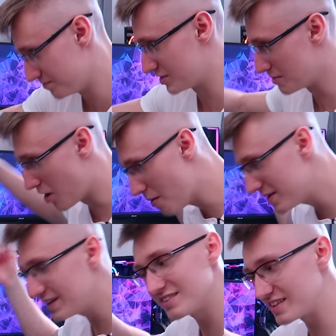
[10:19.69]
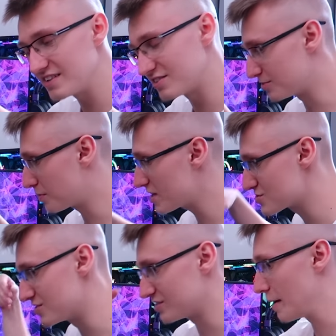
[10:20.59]
The moment it senses
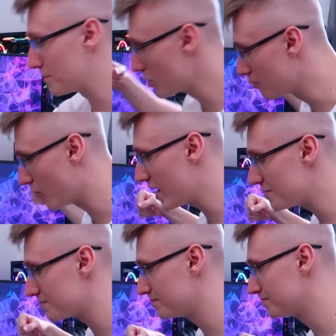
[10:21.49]
pressure, it's like boom, wave.